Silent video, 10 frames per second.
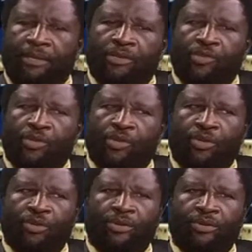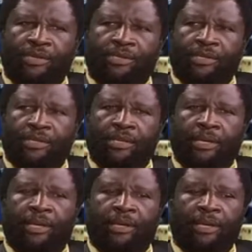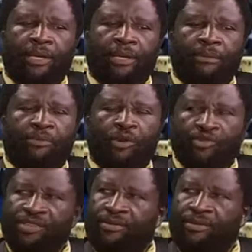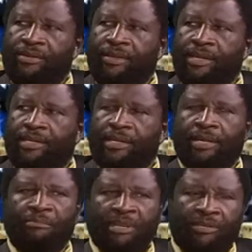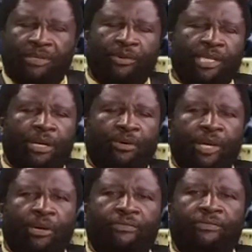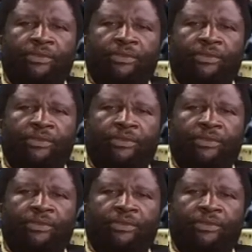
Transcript: So this is a process that Ministry was aware of,